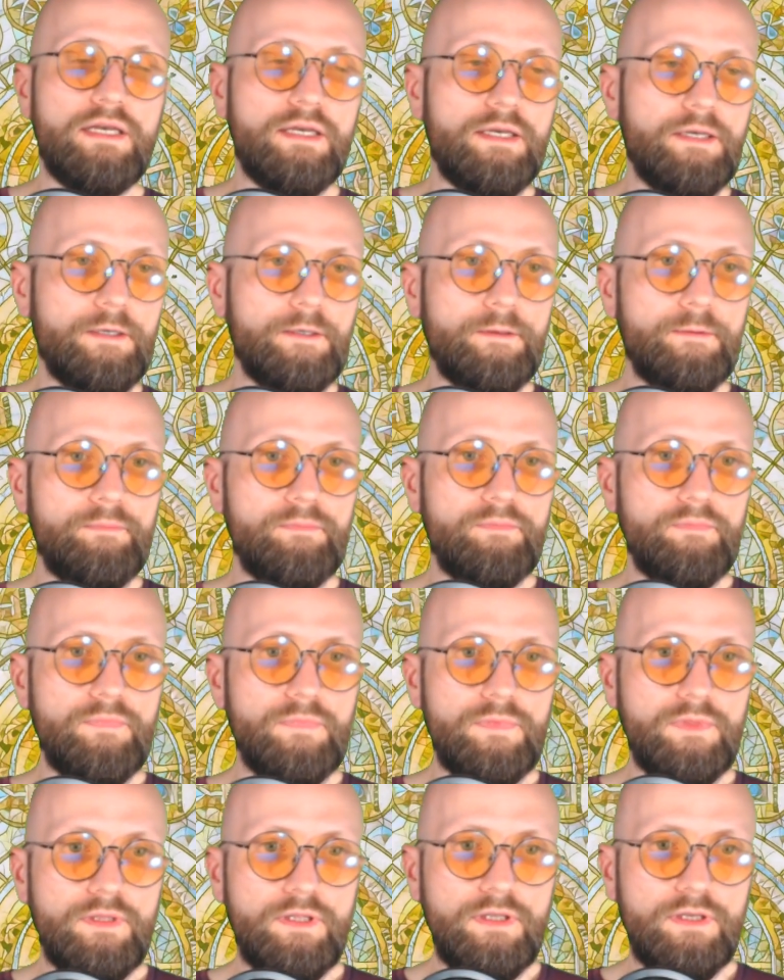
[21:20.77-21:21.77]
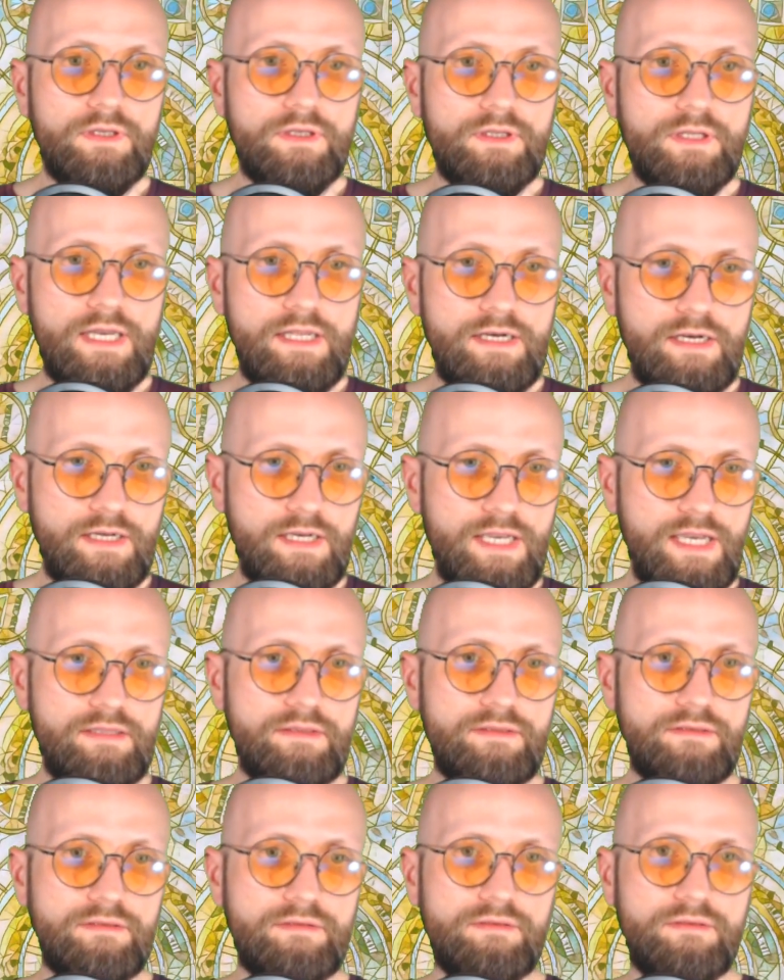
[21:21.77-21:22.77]
And
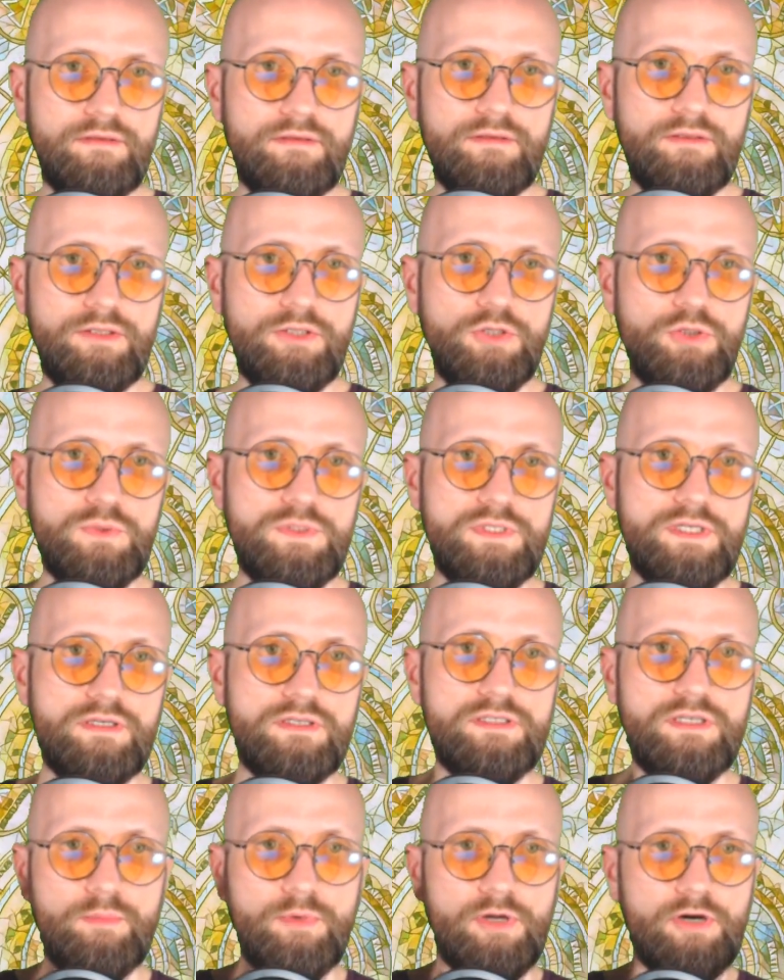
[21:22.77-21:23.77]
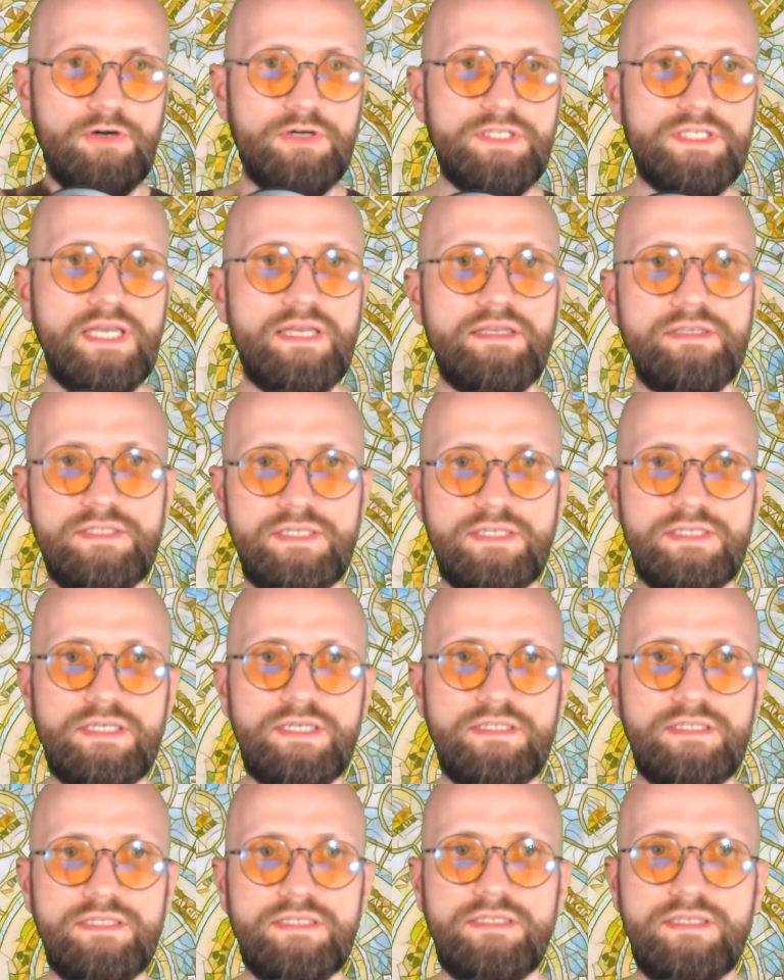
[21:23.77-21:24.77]
again, using some other senses,
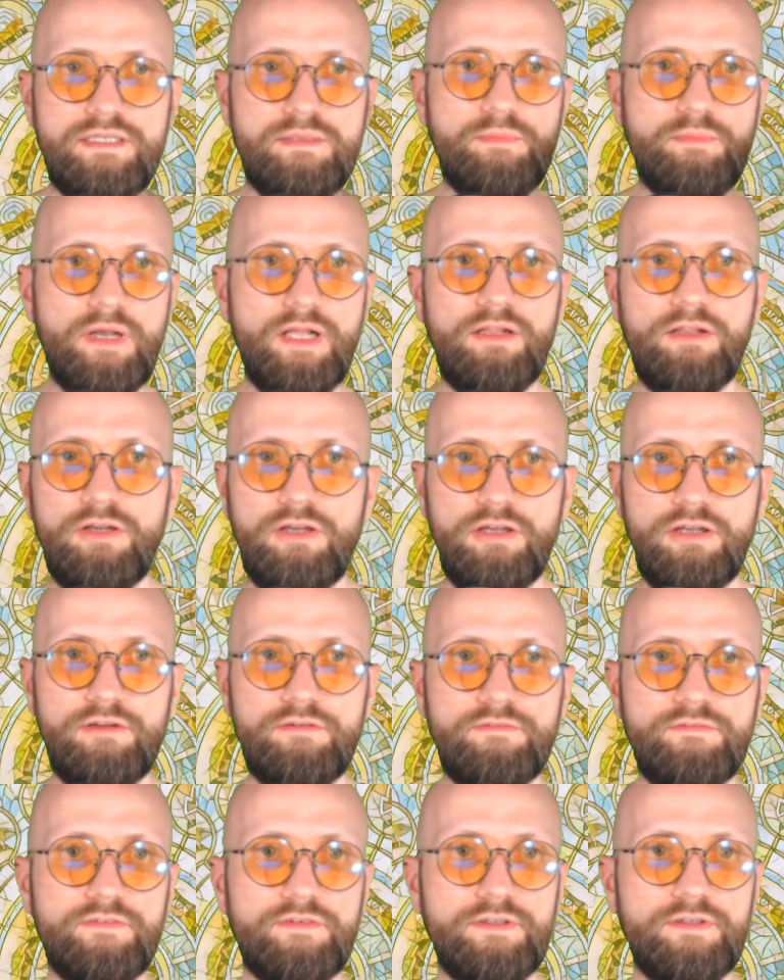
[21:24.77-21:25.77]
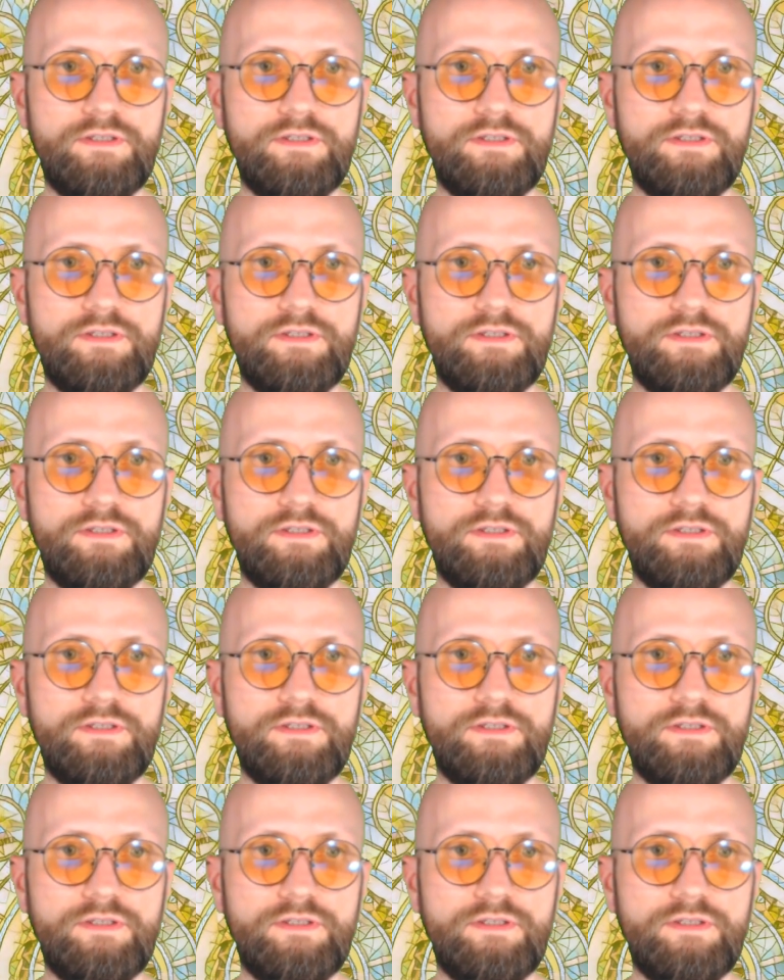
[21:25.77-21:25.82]
it's the smell of